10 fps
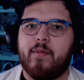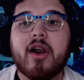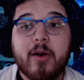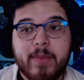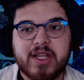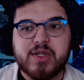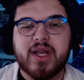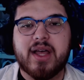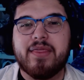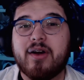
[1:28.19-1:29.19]
On our
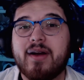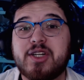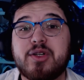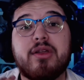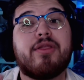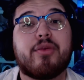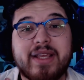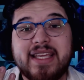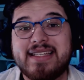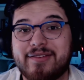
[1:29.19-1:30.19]
Patreon, there are actually
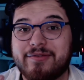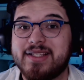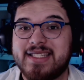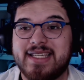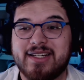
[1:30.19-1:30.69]
three different